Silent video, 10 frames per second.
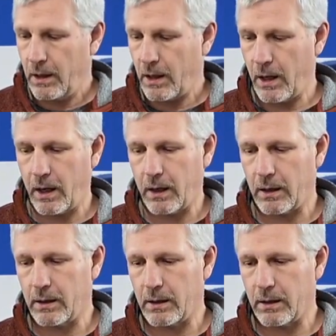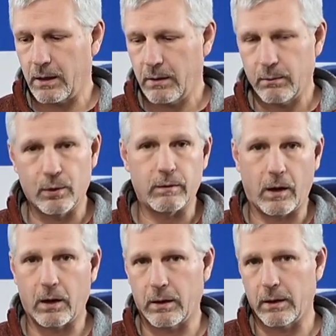and move
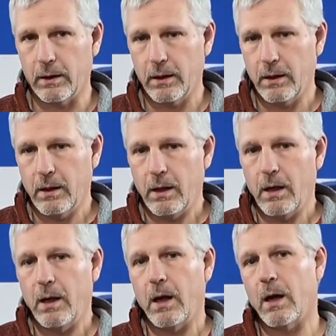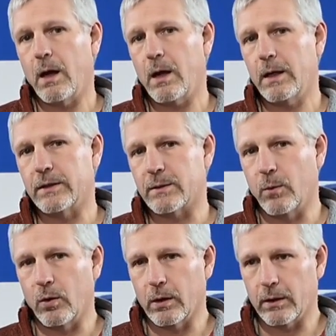on. It's
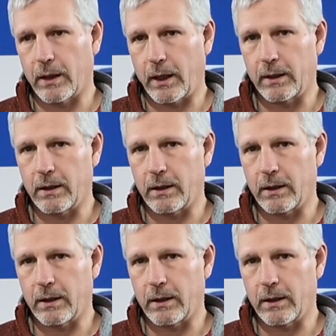more that